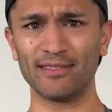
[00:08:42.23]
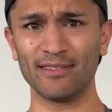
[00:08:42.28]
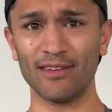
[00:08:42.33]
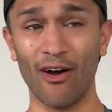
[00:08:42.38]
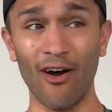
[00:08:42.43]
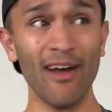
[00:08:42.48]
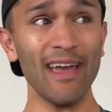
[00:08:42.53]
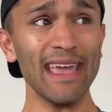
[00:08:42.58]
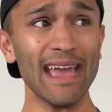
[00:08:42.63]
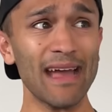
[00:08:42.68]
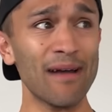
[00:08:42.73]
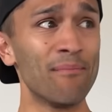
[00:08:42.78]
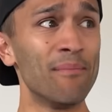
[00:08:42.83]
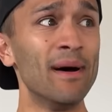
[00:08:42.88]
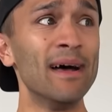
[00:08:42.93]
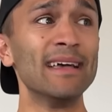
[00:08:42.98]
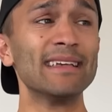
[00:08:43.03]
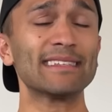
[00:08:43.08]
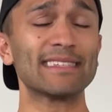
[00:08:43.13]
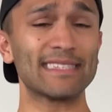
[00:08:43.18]
I
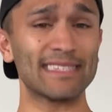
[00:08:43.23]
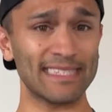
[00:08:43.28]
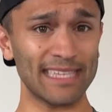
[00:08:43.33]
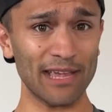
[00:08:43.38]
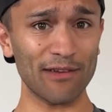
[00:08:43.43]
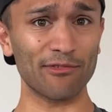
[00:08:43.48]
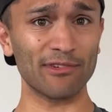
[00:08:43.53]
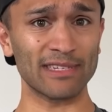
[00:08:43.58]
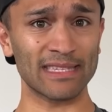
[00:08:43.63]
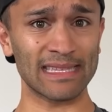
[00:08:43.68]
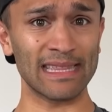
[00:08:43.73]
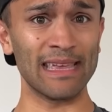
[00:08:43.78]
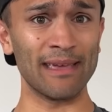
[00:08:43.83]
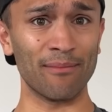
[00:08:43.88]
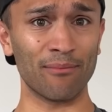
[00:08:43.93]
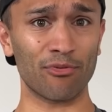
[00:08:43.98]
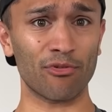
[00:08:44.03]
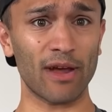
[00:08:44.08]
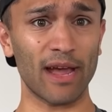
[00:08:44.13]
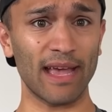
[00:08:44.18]
am seriously
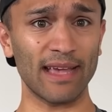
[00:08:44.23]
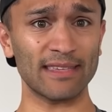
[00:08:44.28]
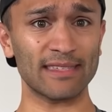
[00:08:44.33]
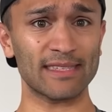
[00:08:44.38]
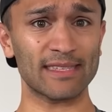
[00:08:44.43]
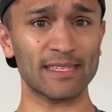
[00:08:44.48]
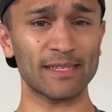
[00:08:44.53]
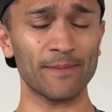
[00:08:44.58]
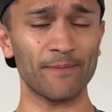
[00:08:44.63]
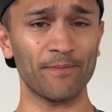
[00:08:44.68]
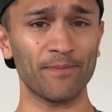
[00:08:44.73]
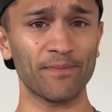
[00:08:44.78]
impressed.